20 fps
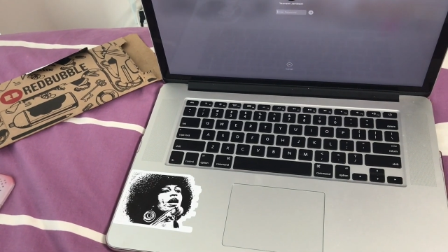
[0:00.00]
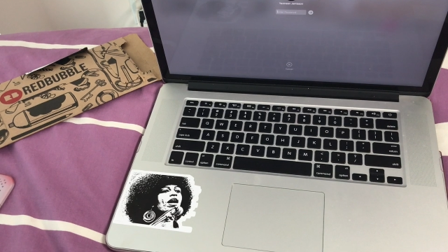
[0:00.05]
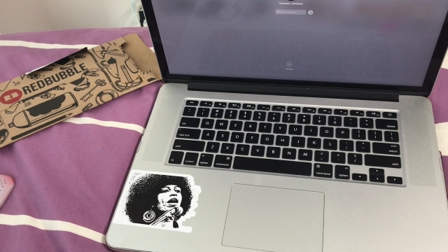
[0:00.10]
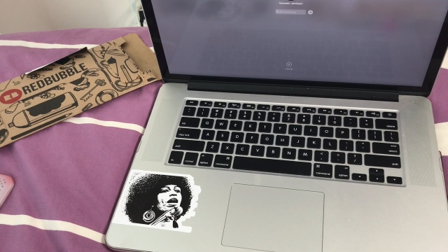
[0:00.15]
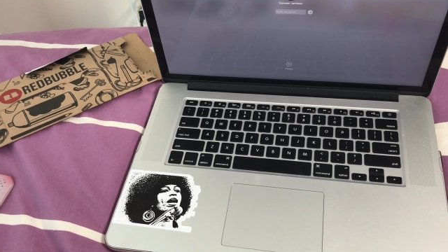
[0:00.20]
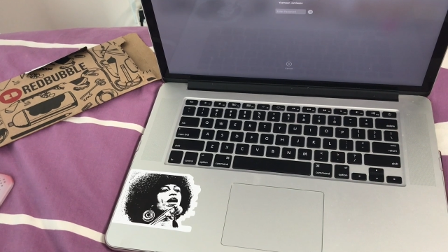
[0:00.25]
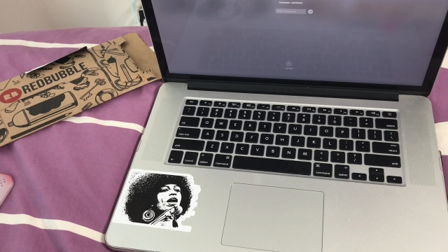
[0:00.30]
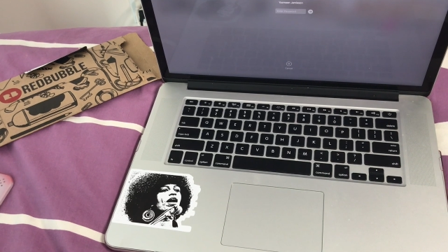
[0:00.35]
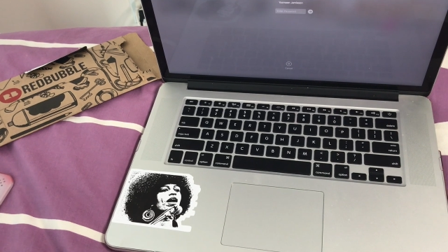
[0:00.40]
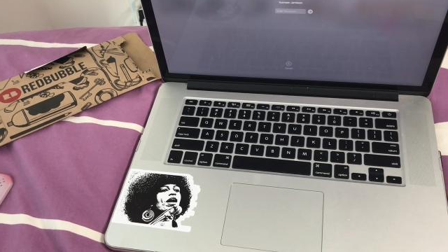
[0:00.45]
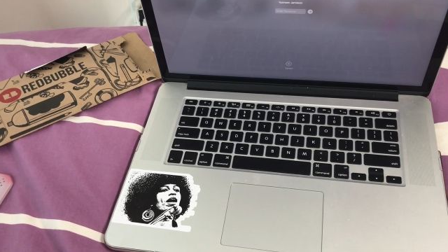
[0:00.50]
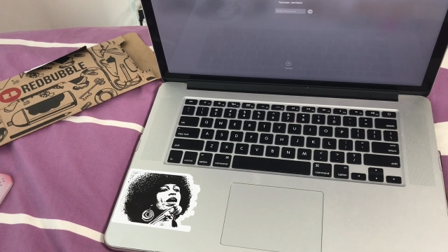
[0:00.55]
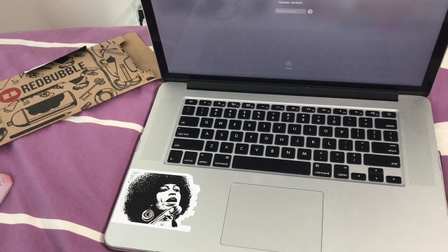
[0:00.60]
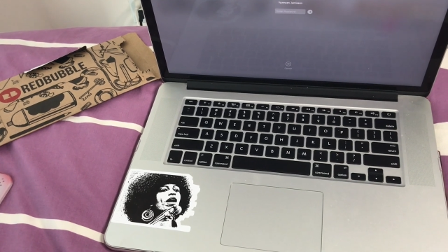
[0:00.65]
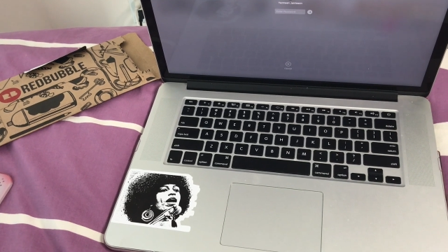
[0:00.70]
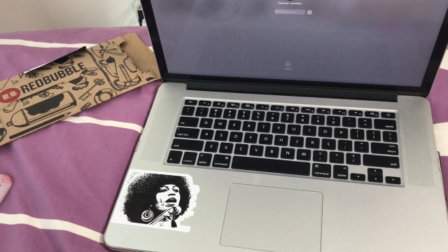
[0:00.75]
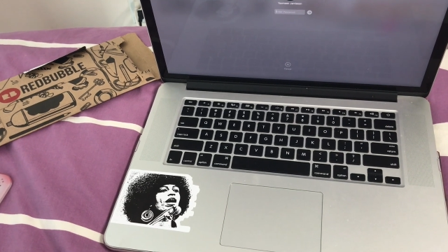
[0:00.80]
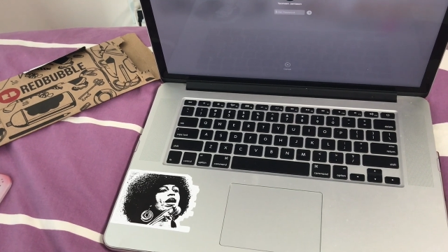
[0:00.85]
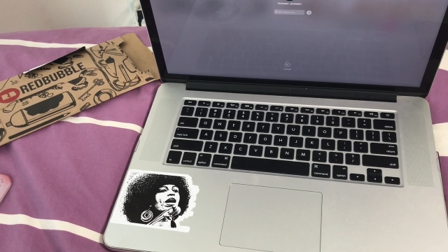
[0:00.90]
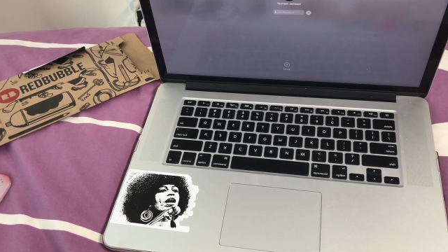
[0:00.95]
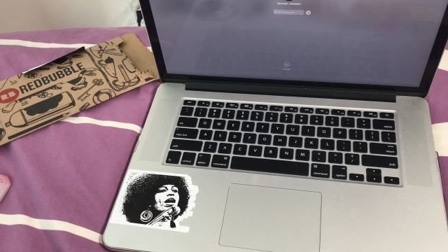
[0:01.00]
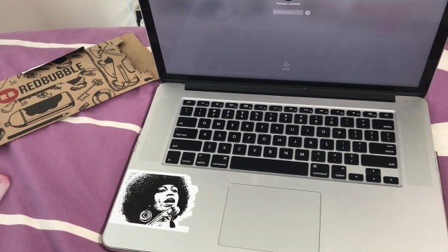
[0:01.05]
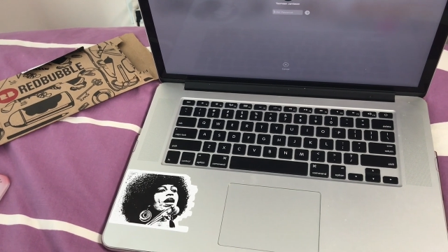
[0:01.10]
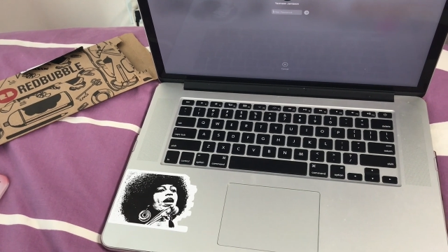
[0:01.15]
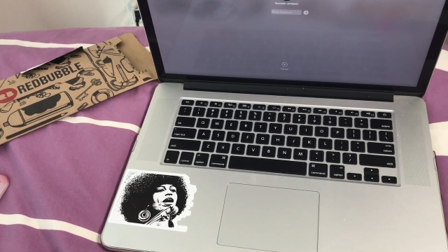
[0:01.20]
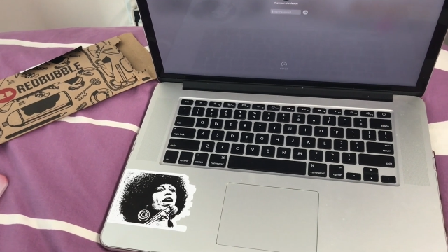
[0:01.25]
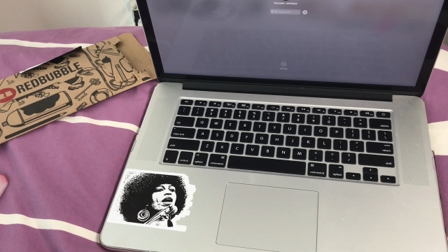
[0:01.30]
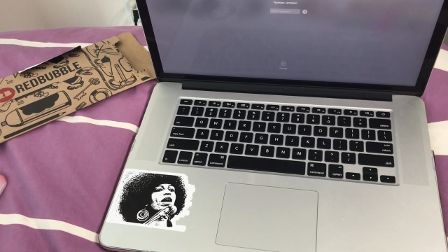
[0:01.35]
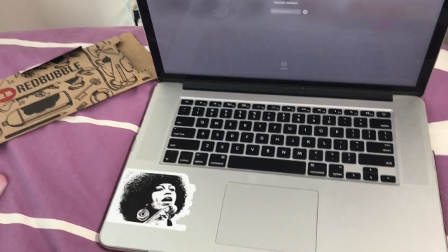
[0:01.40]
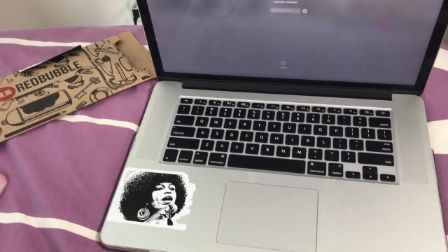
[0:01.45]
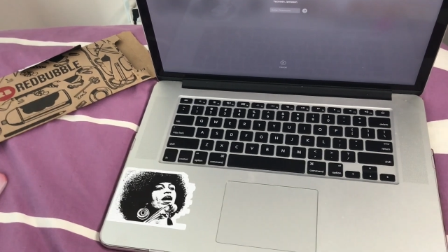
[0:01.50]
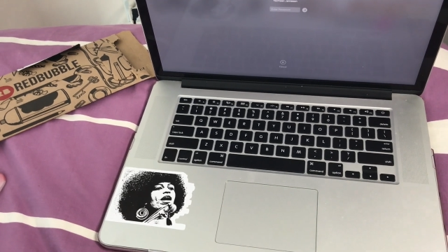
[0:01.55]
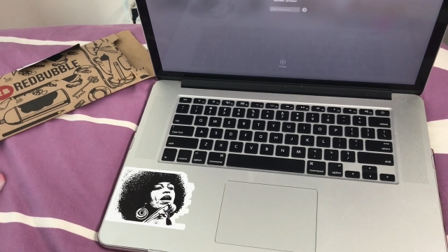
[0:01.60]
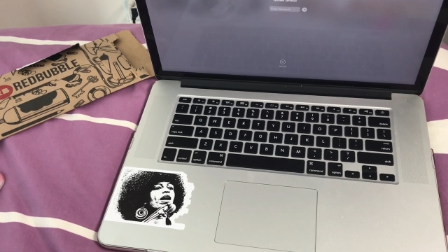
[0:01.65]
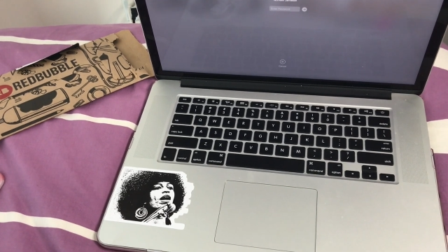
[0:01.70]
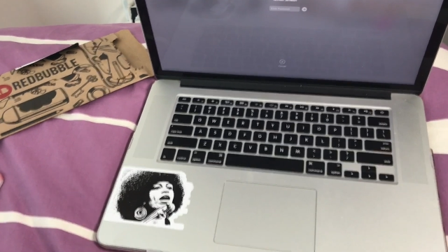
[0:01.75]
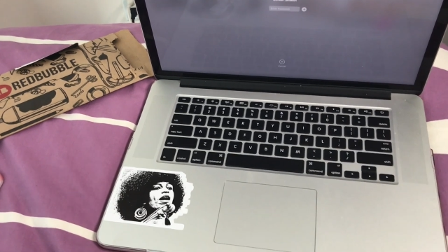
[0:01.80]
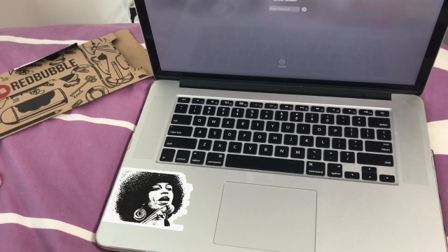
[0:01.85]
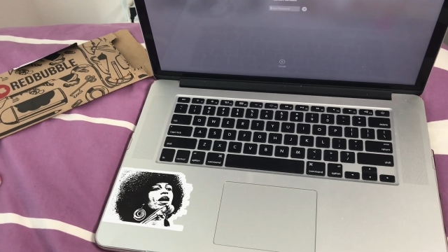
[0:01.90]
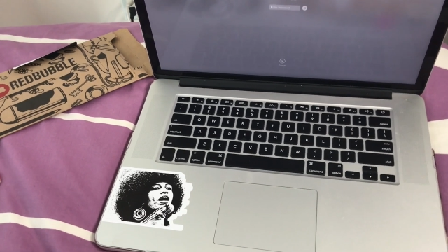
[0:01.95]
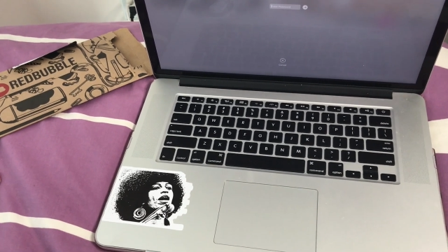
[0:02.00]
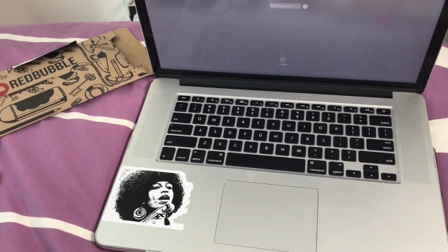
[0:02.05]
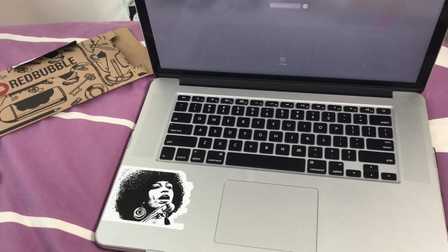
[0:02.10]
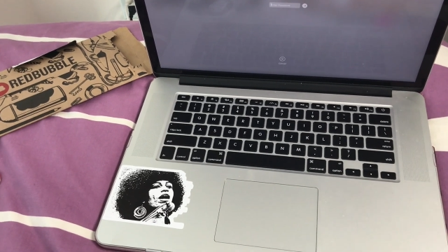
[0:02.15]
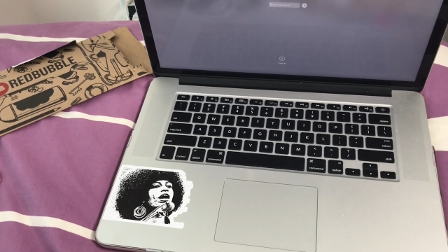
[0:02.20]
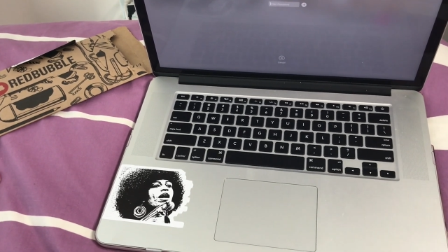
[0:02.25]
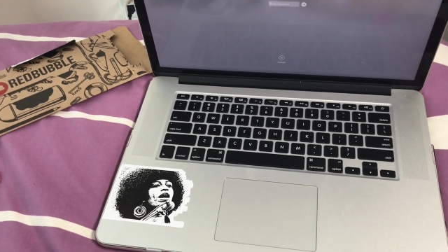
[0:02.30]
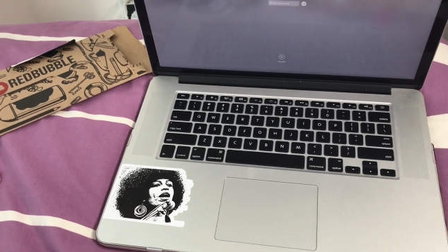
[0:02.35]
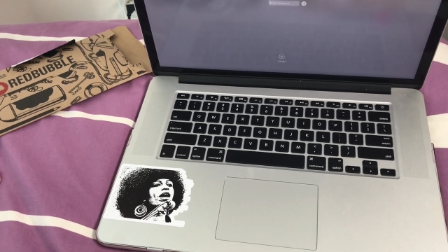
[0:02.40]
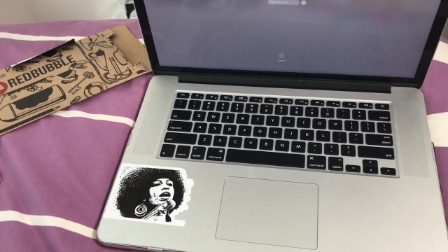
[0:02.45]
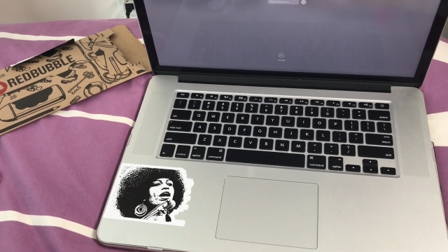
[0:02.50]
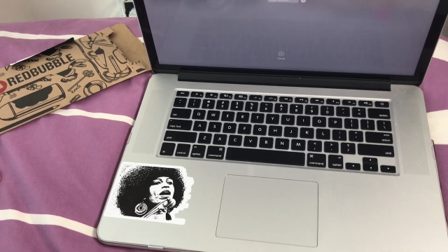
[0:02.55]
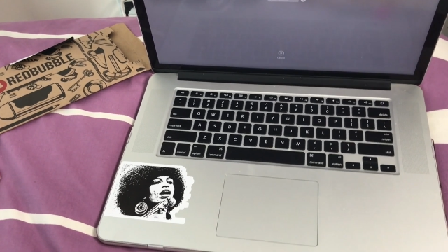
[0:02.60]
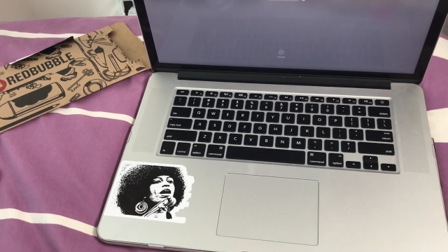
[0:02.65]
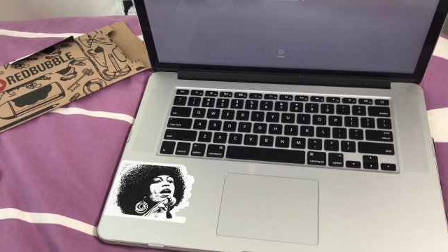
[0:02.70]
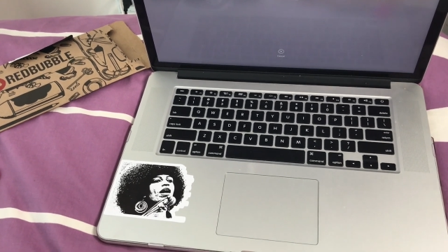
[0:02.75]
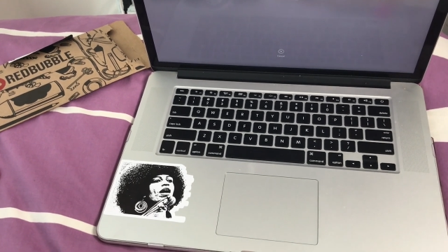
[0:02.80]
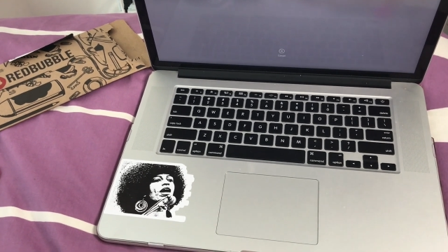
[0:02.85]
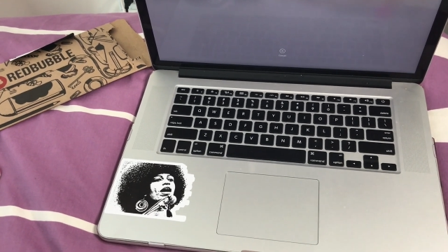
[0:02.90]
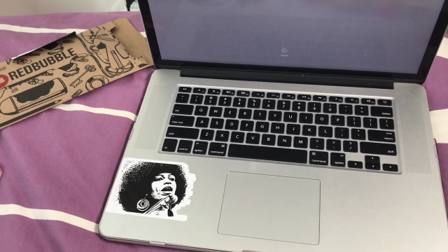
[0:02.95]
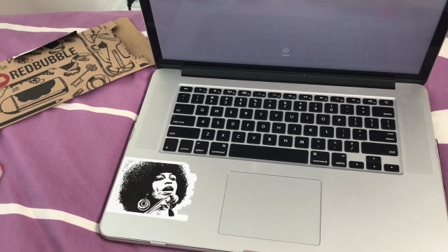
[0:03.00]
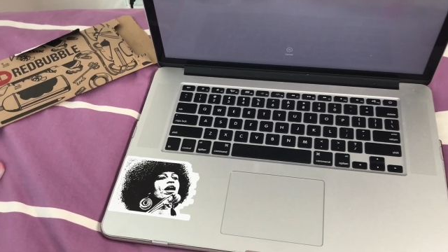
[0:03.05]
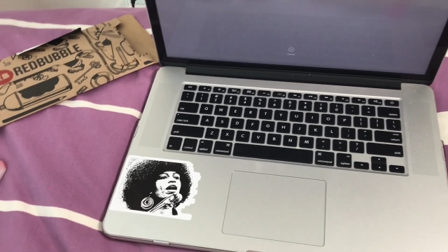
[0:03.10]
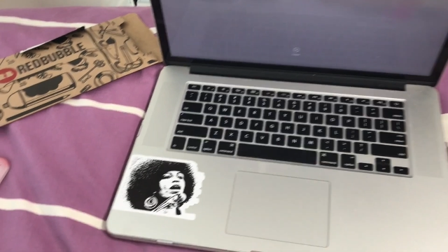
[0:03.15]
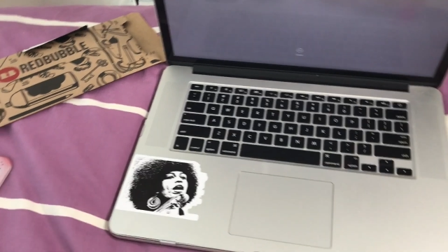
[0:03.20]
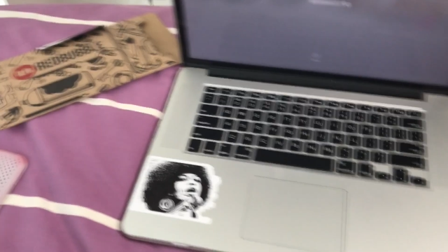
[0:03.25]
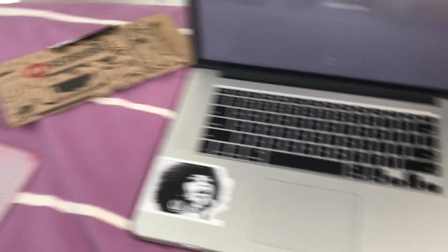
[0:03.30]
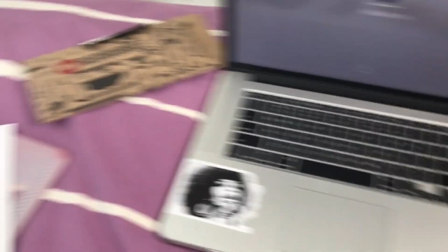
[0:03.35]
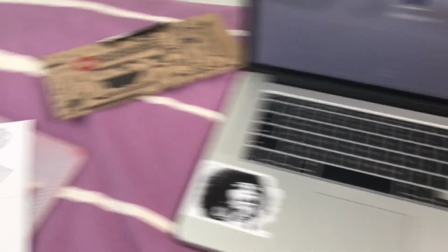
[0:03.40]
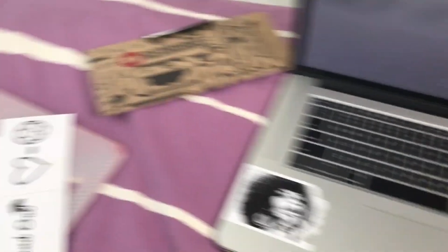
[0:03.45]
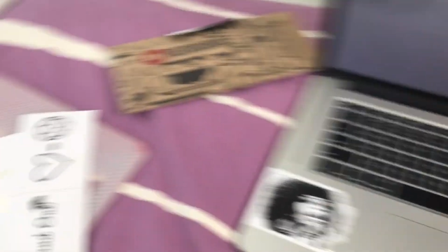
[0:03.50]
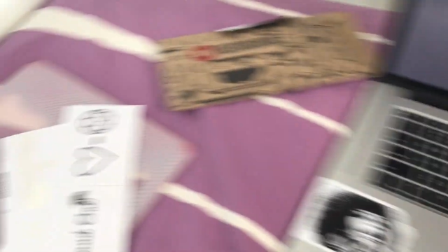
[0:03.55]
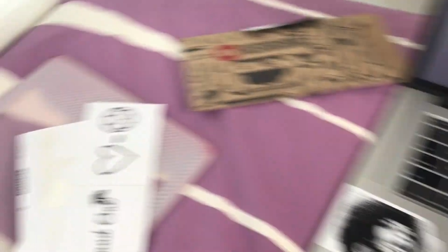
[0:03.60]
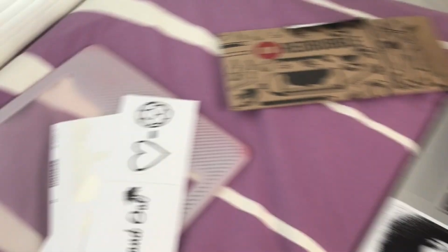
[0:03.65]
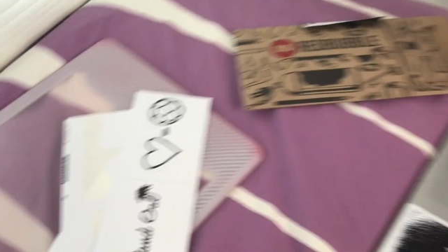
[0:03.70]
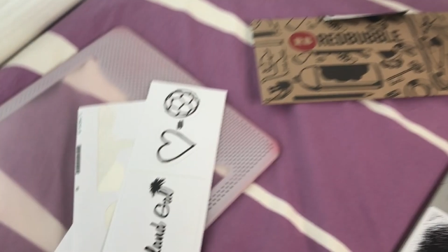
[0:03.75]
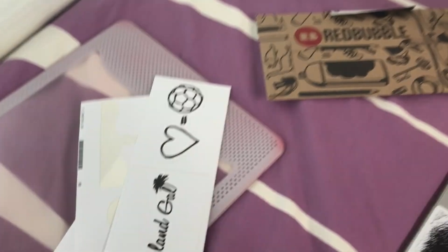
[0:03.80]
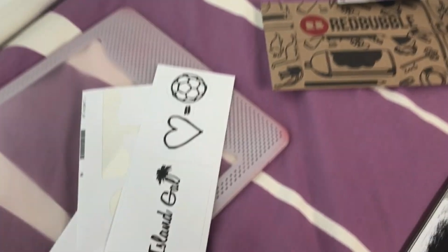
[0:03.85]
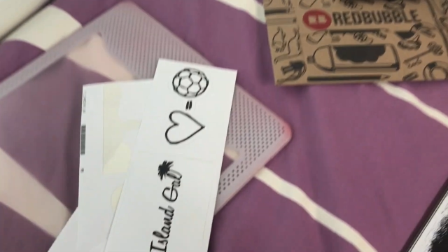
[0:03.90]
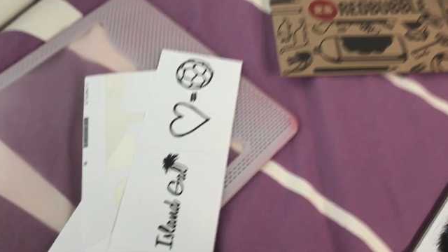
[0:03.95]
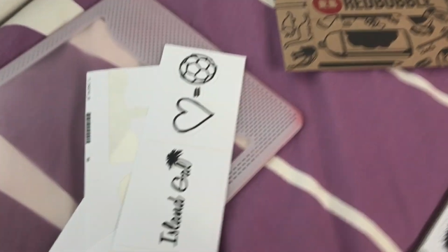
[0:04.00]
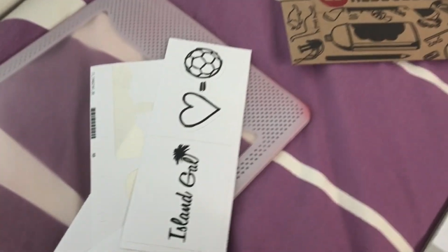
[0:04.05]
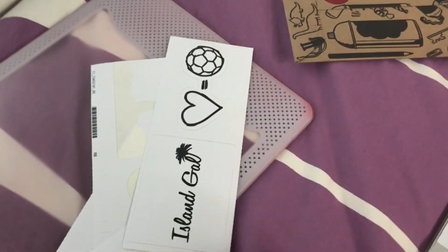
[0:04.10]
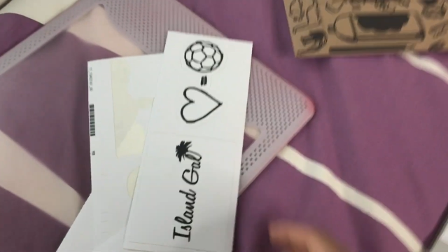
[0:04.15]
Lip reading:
(no speaker visible)